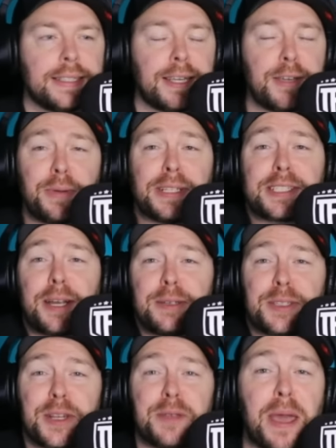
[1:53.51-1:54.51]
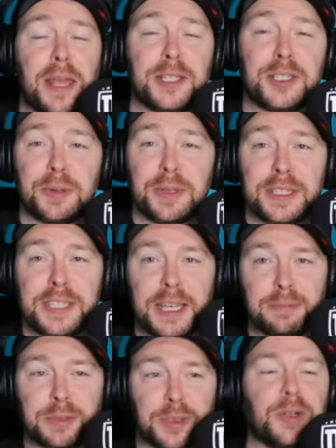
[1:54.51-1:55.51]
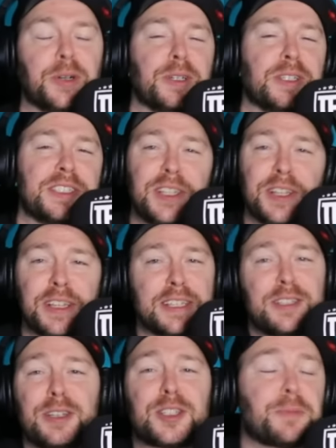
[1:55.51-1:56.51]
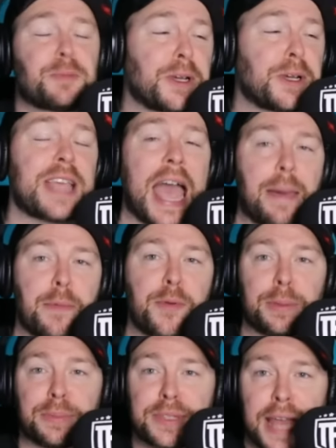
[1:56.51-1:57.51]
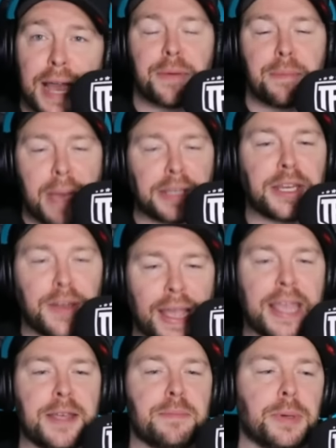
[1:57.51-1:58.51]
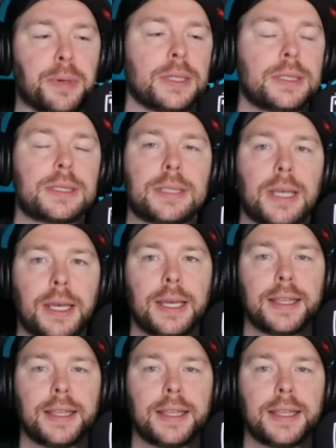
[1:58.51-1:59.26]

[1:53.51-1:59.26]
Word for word: They always go to the manager when the team scores. It's not just because Amorim's now the Man United boss.